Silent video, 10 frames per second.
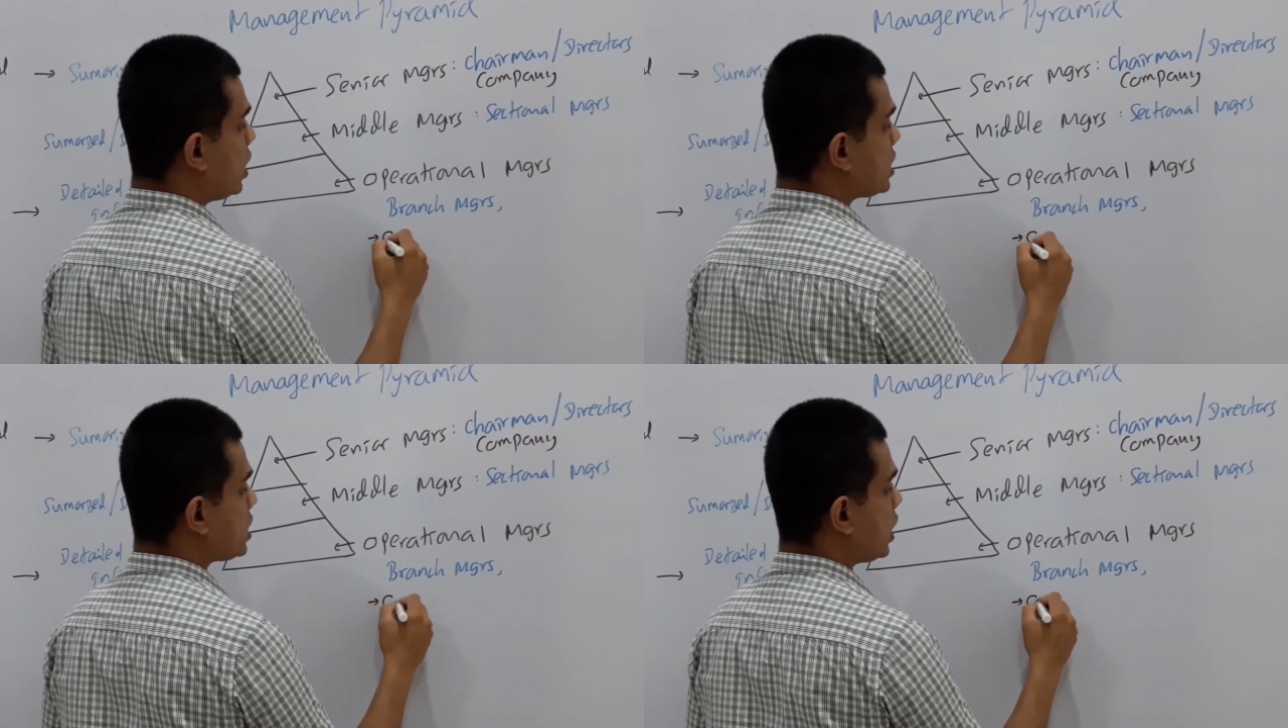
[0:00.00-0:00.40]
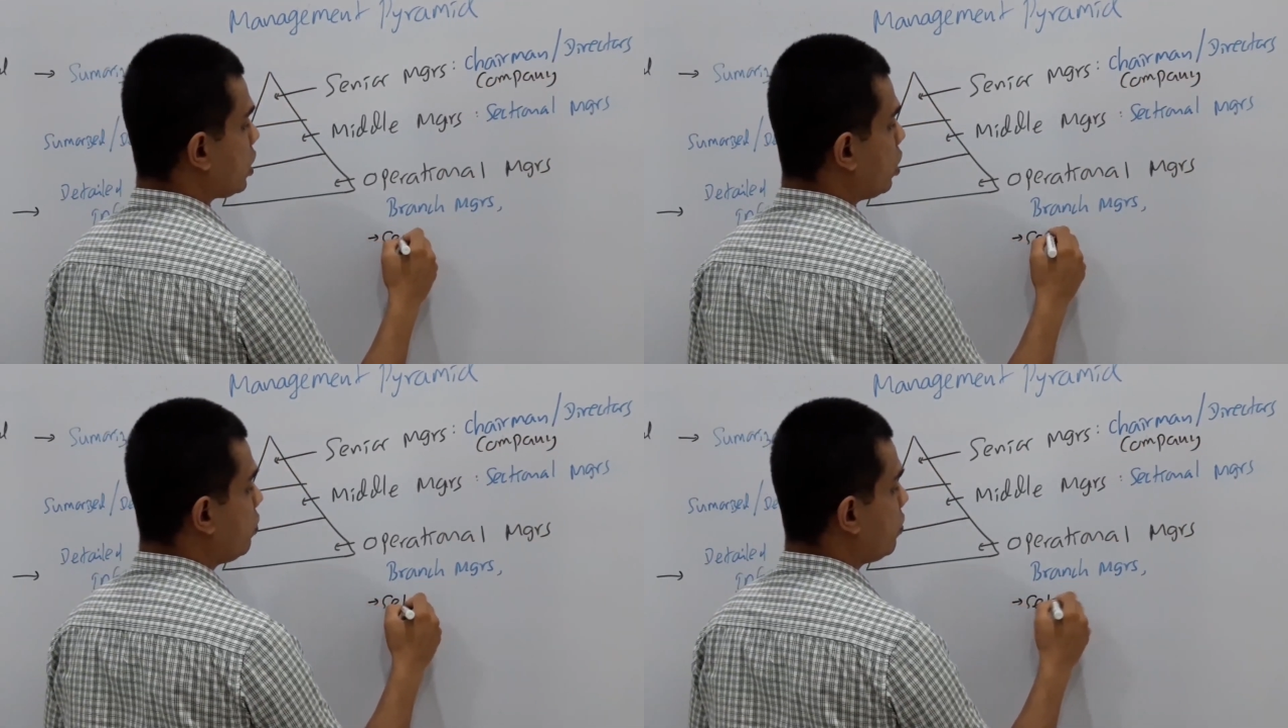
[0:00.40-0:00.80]
a set
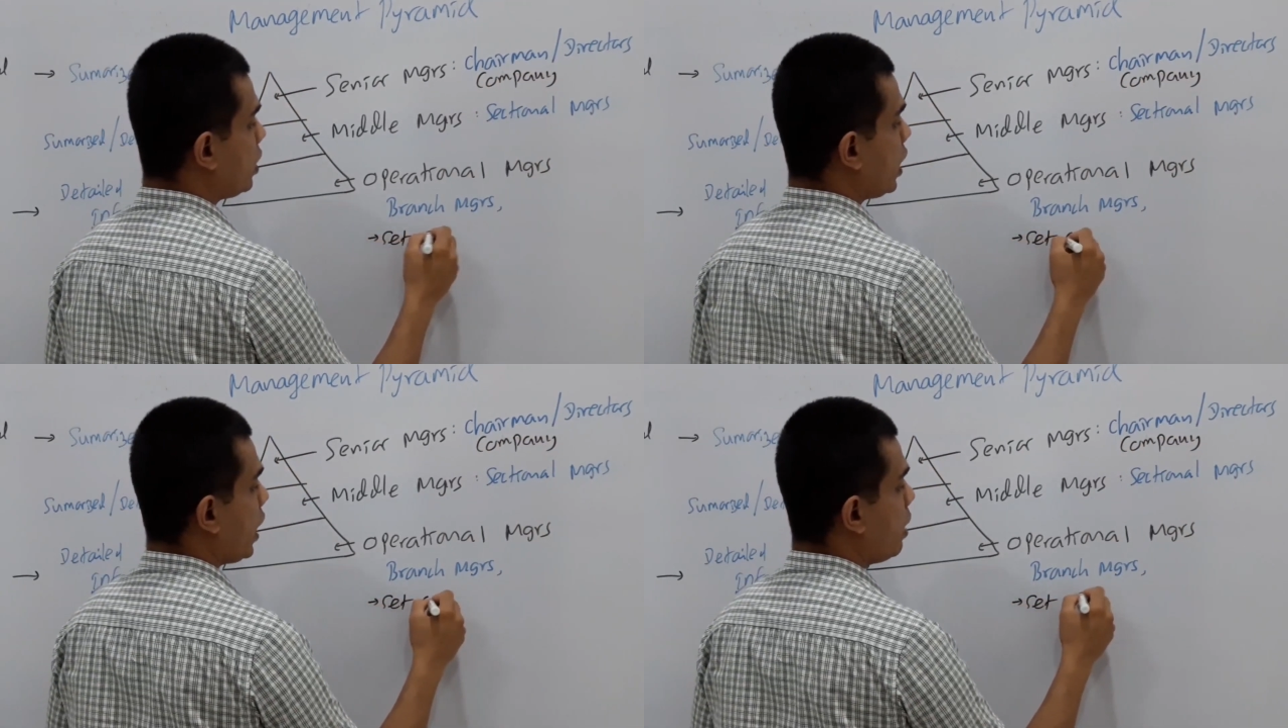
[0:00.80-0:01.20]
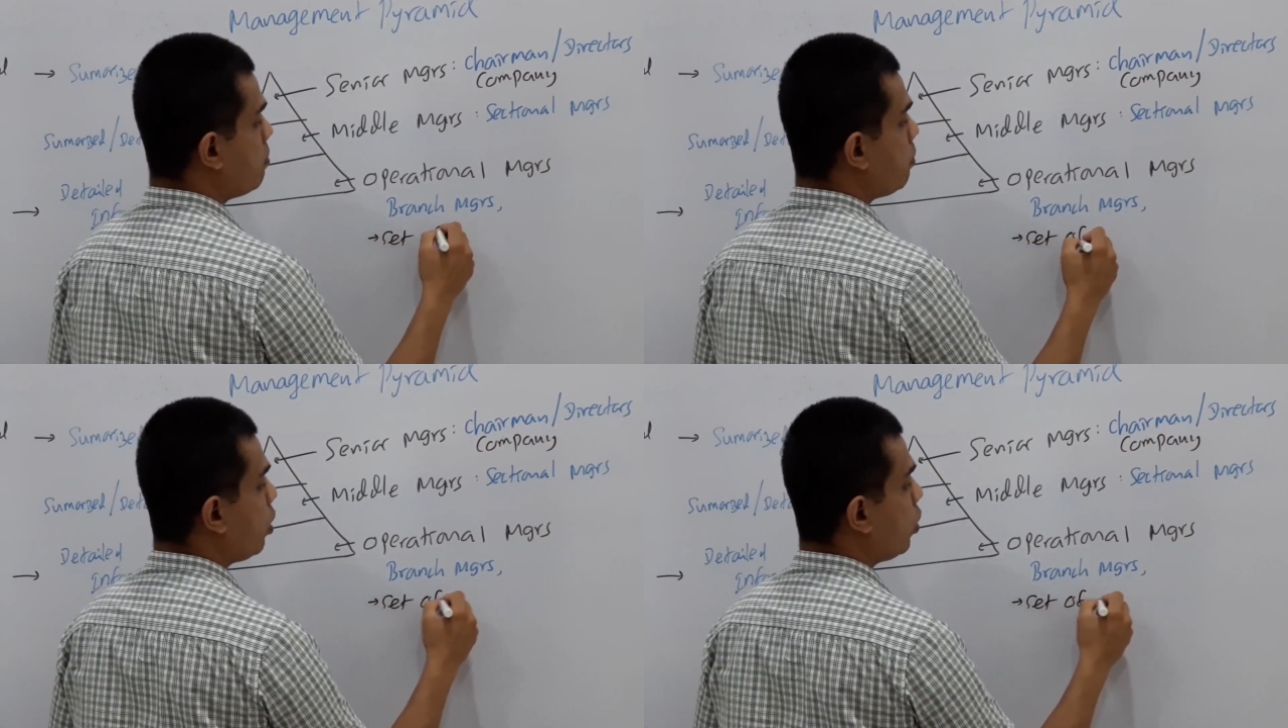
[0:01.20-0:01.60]
of
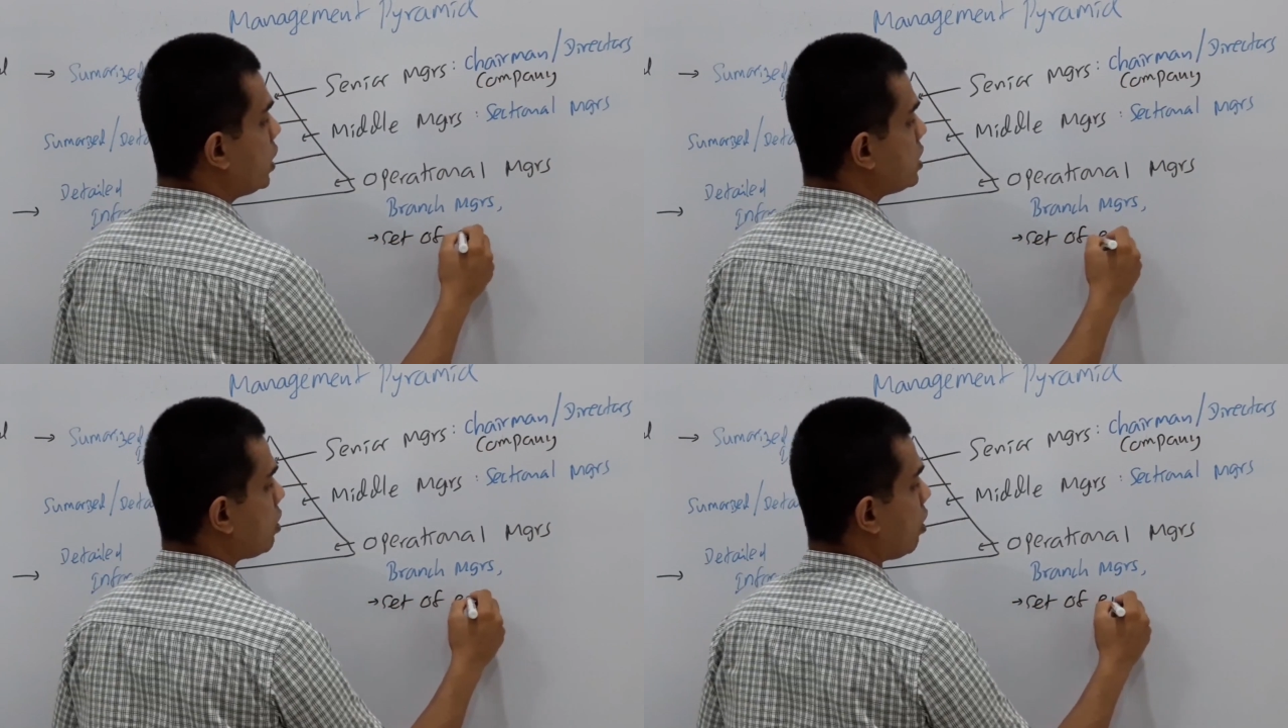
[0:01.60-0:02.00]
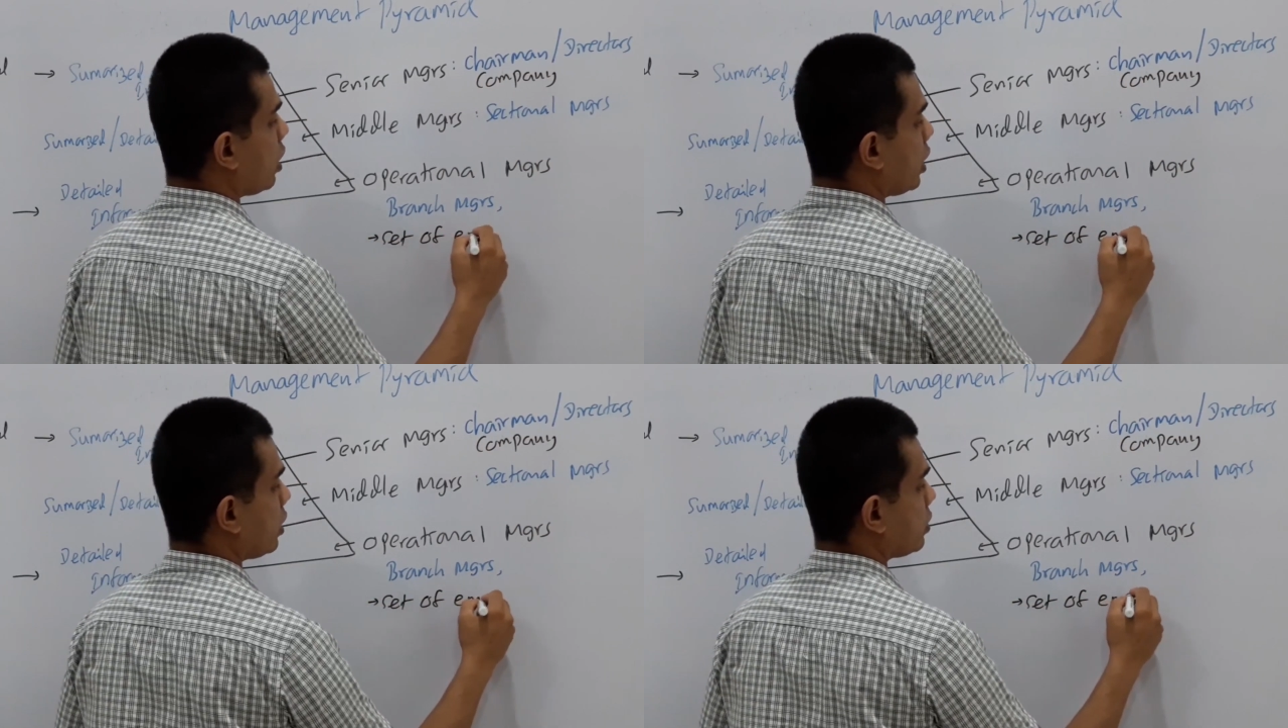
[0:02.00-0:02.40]
employees
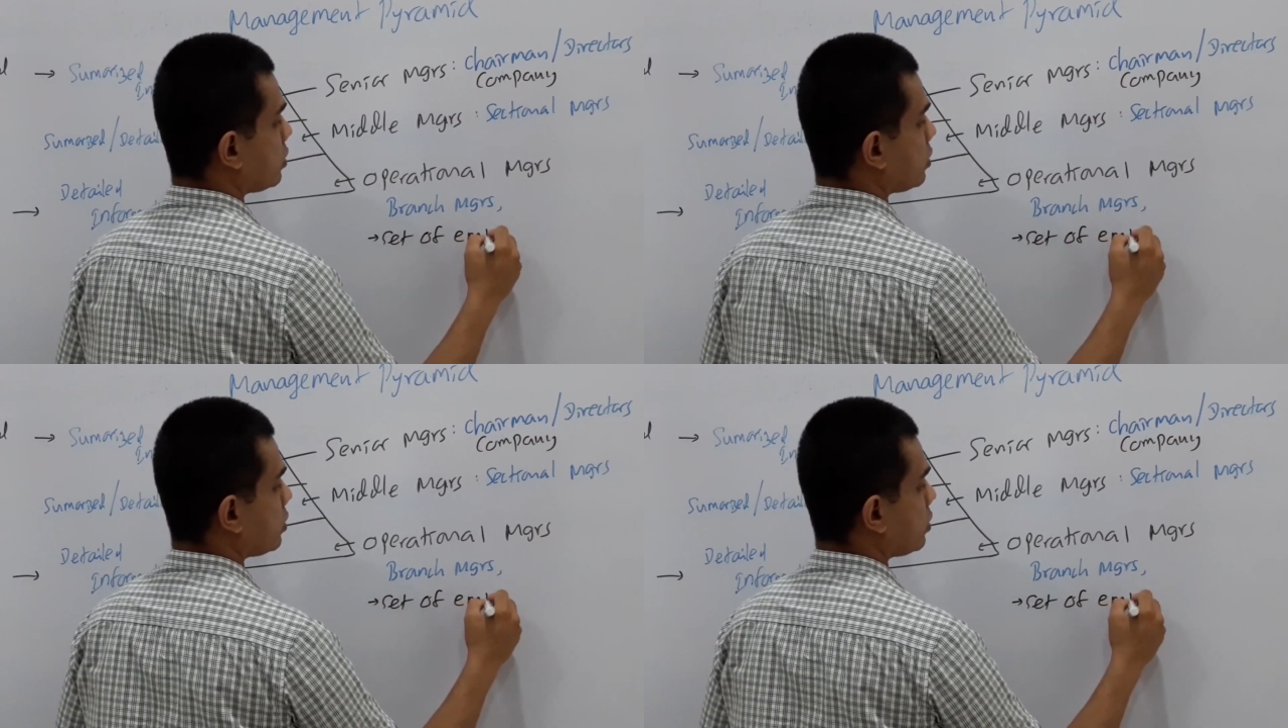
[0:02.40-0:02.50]
only.